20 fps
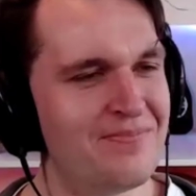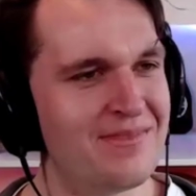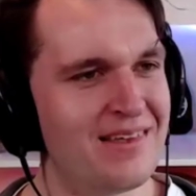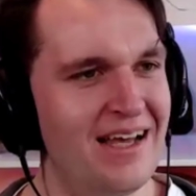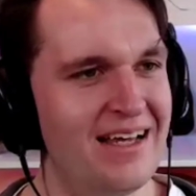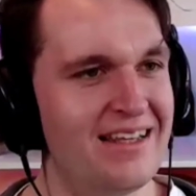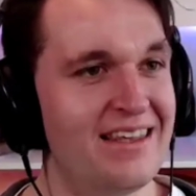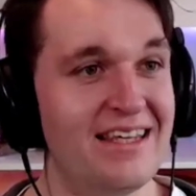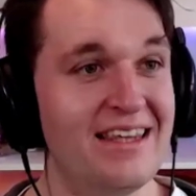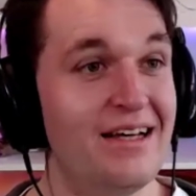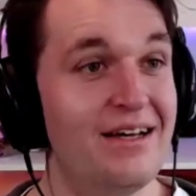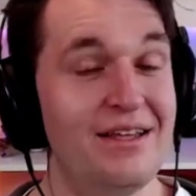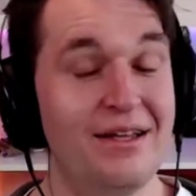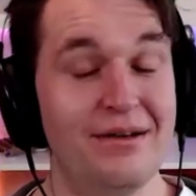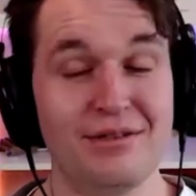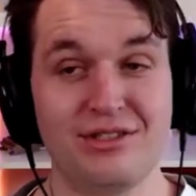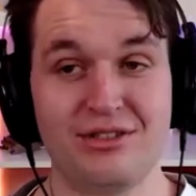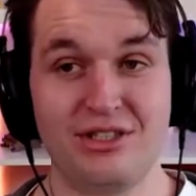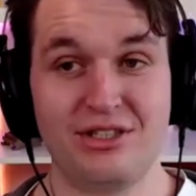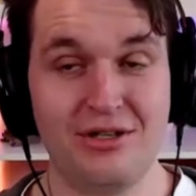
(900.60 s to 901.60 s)
i think that that
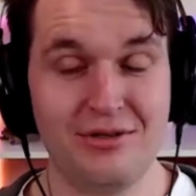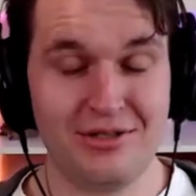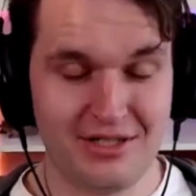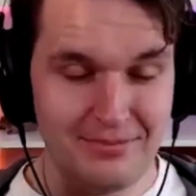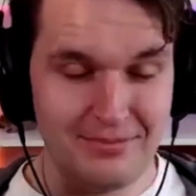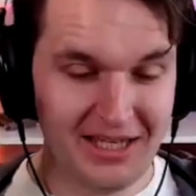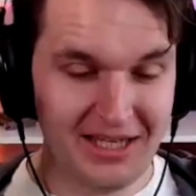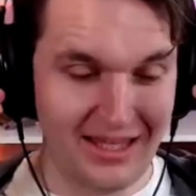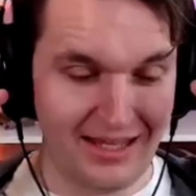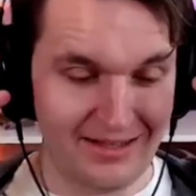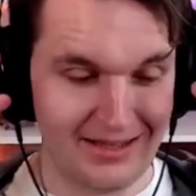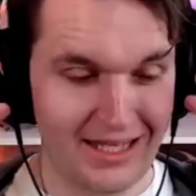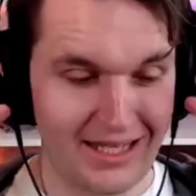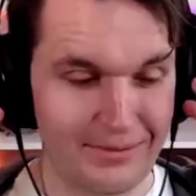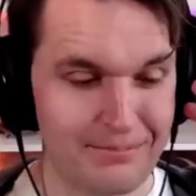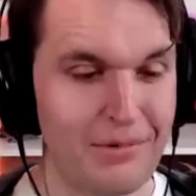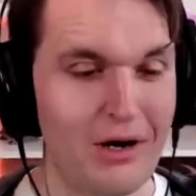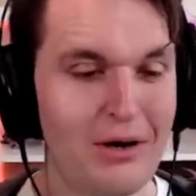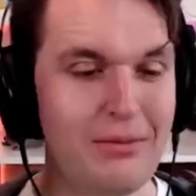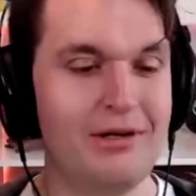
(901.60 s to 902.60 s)
was to, to me that that
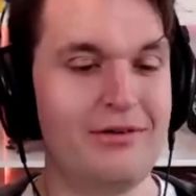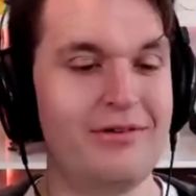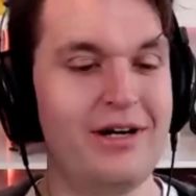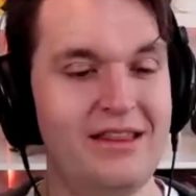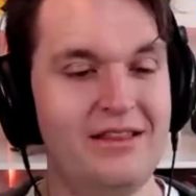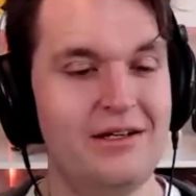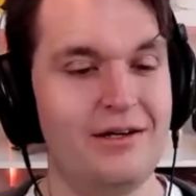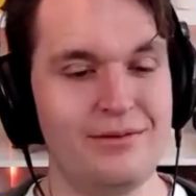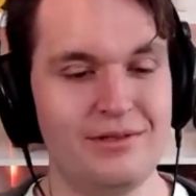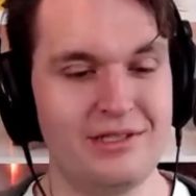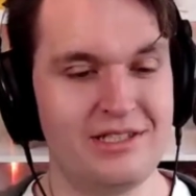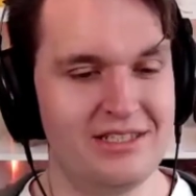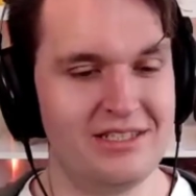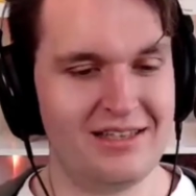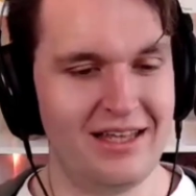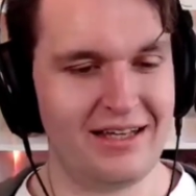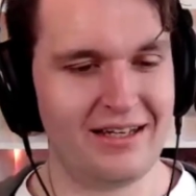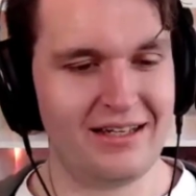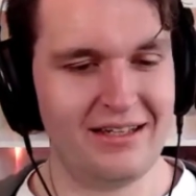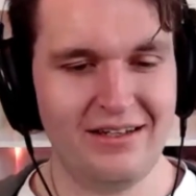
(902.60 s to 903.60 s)
moment right there was just
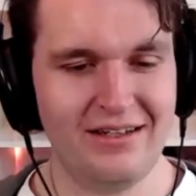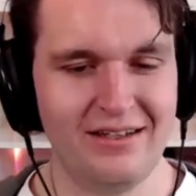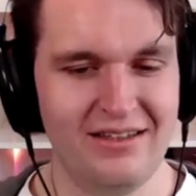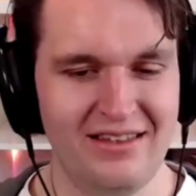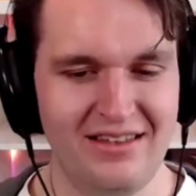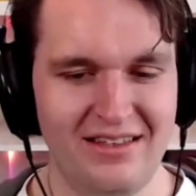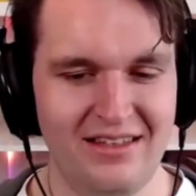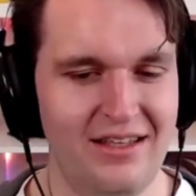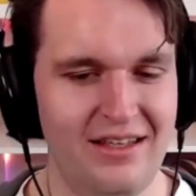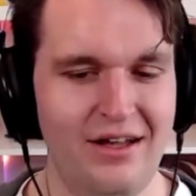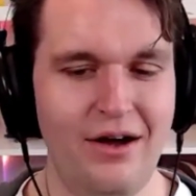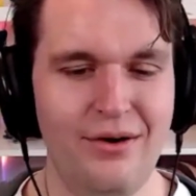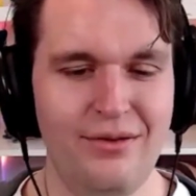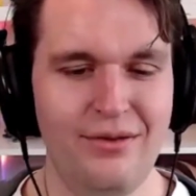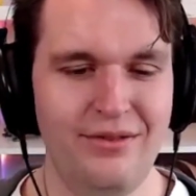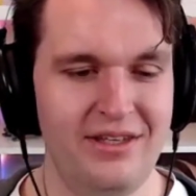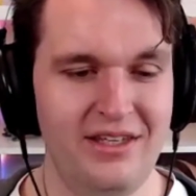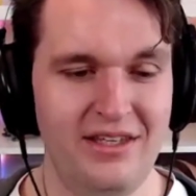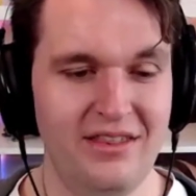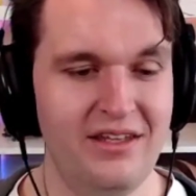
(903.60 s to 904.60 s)
like oh
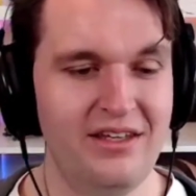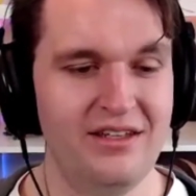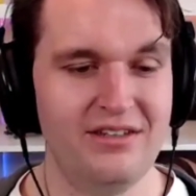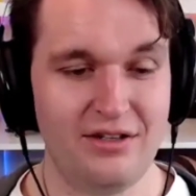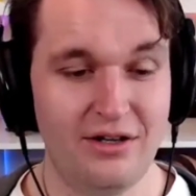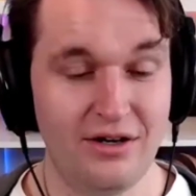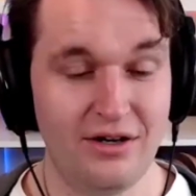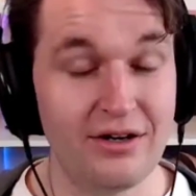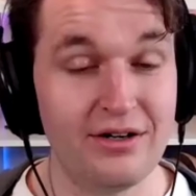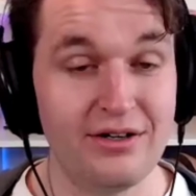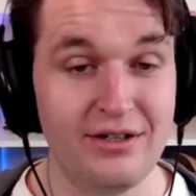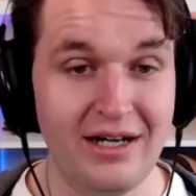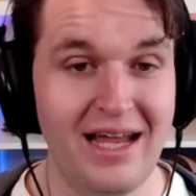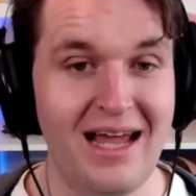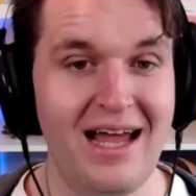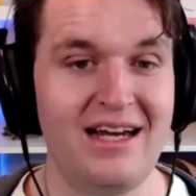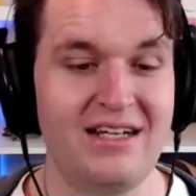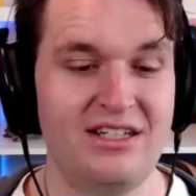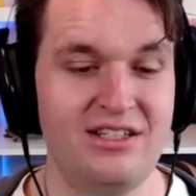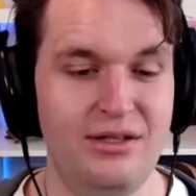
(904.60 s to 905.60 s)
the, these are
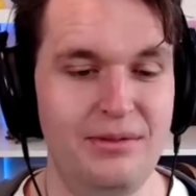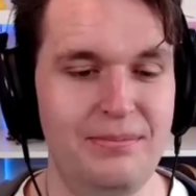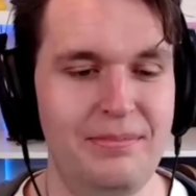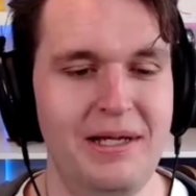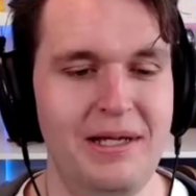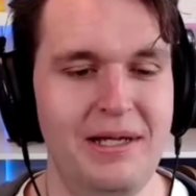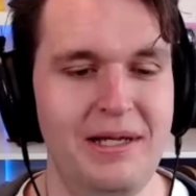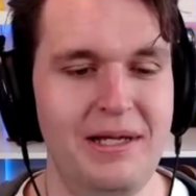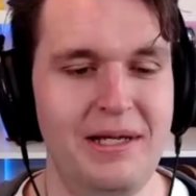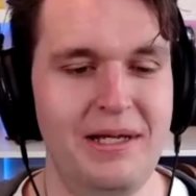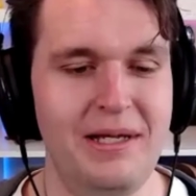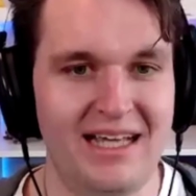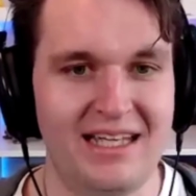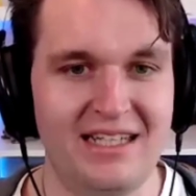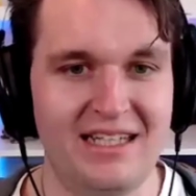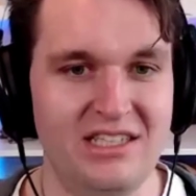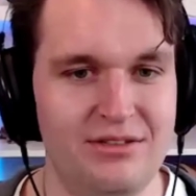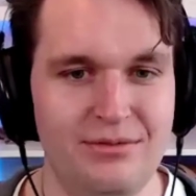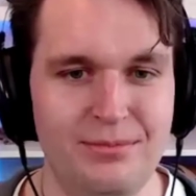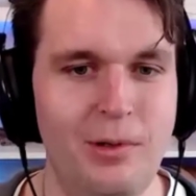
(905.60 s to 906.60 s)
actual people and I can
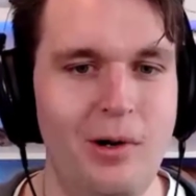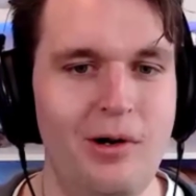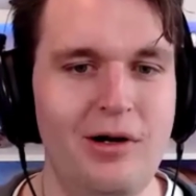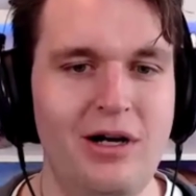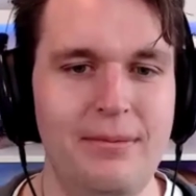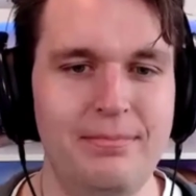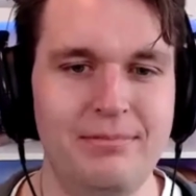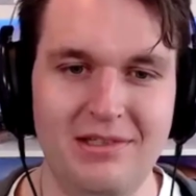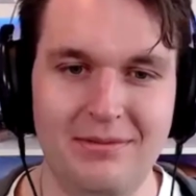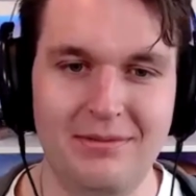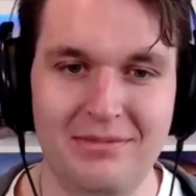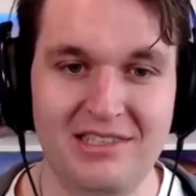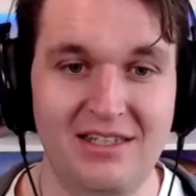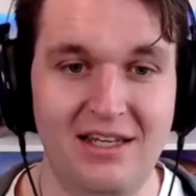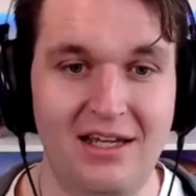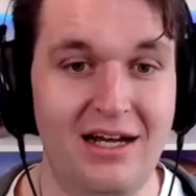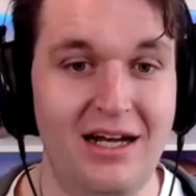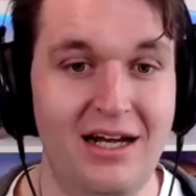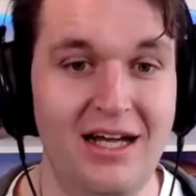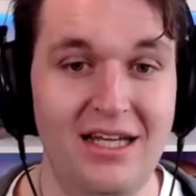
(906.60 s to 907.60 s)
just walk up to them and say
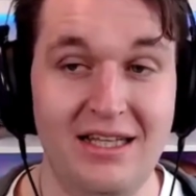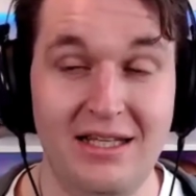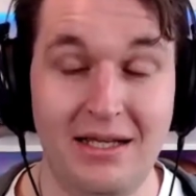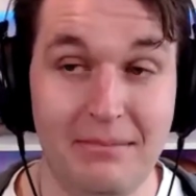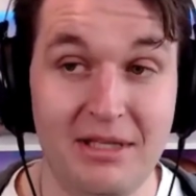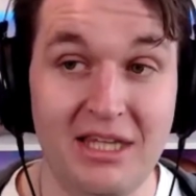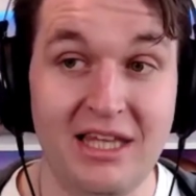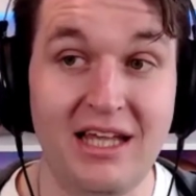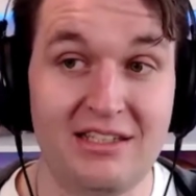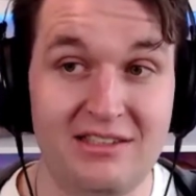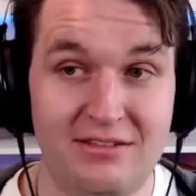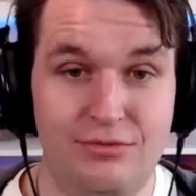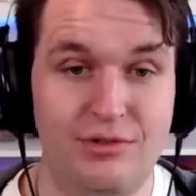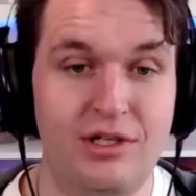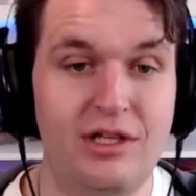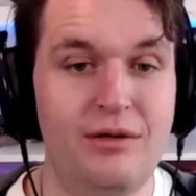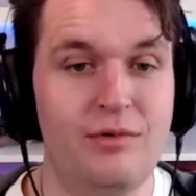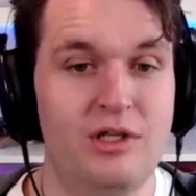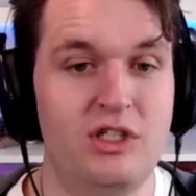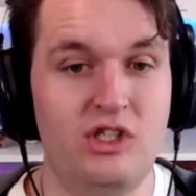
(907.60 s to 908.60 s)
hi. And I mean, that's
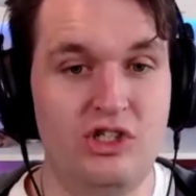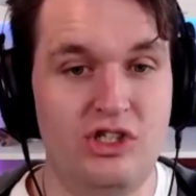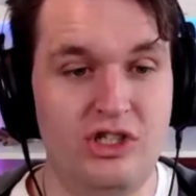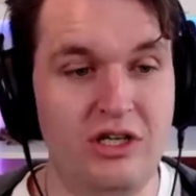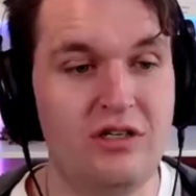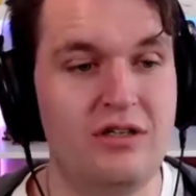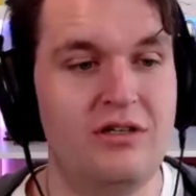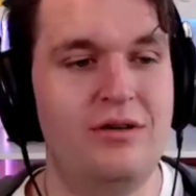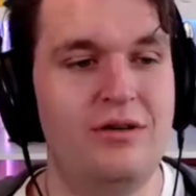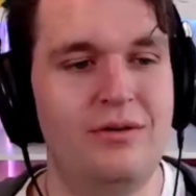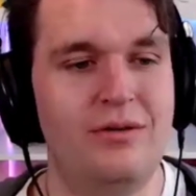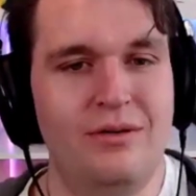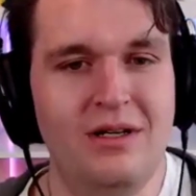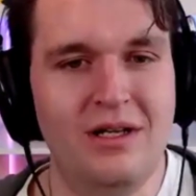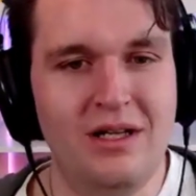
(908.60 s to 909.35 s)
really what you should do.